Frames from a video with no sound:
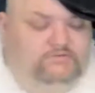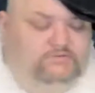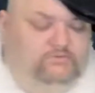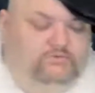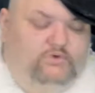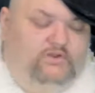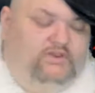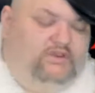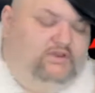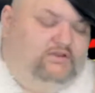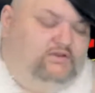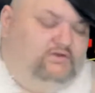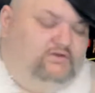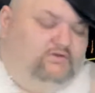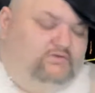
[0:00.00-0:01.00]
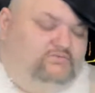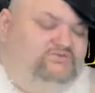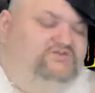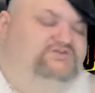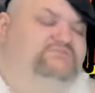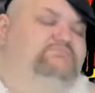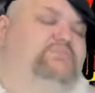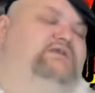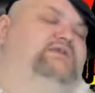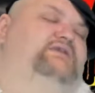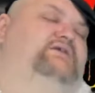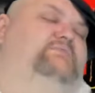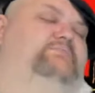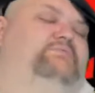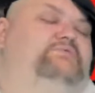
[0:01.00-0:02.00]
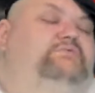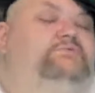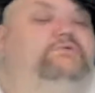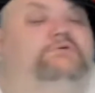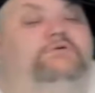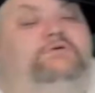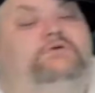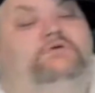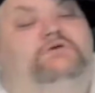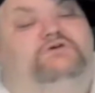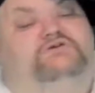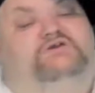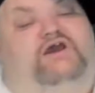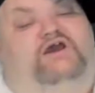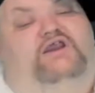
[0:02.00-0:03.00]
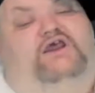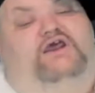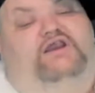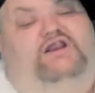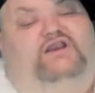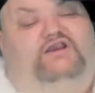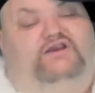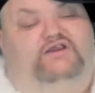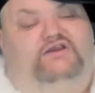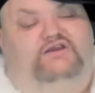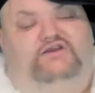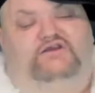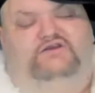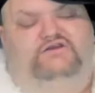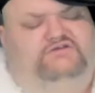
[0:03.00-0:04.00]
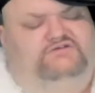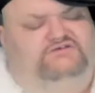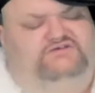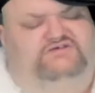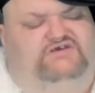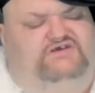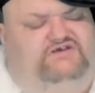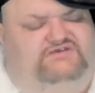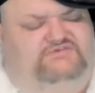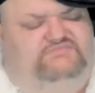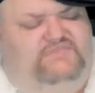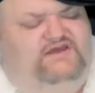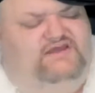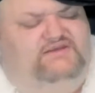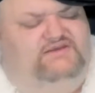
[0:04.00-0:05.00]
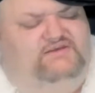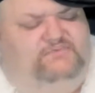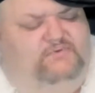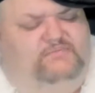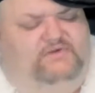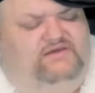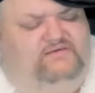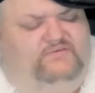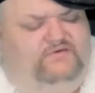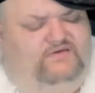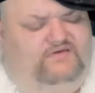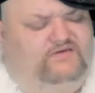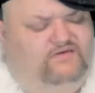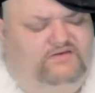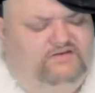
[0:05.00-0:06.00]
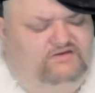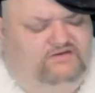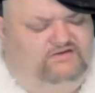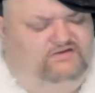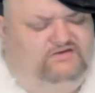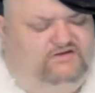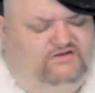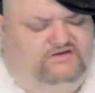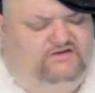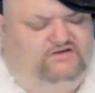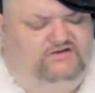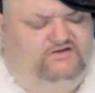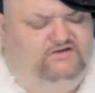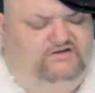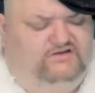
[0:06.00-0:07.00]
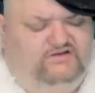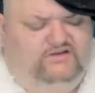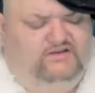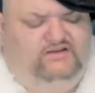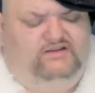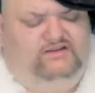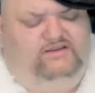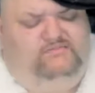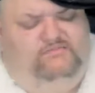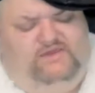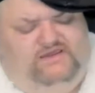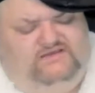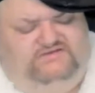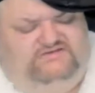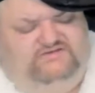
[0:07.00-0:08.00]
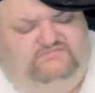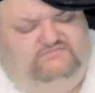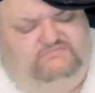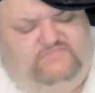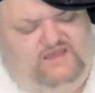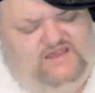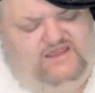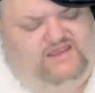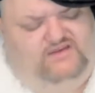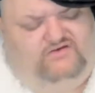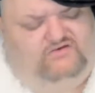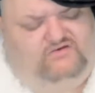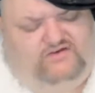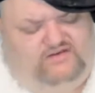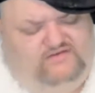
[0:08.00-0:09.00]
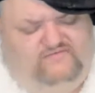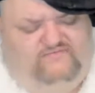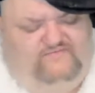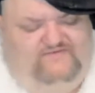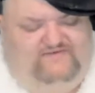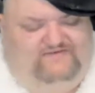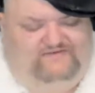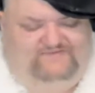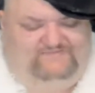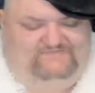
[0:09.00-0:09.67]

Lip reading: Go ahead, girl. Touch my nipple. Da-na-na-na-na. Touch my nipple, baby. Da-na-na-na-na. And make some man gravy.